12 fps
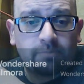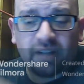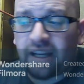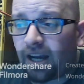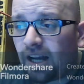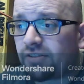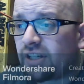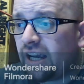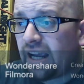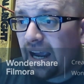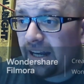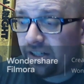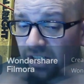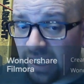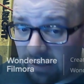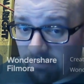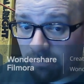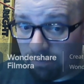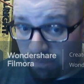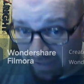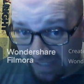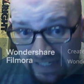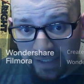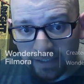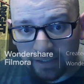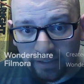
playoffs, and they're getting beat.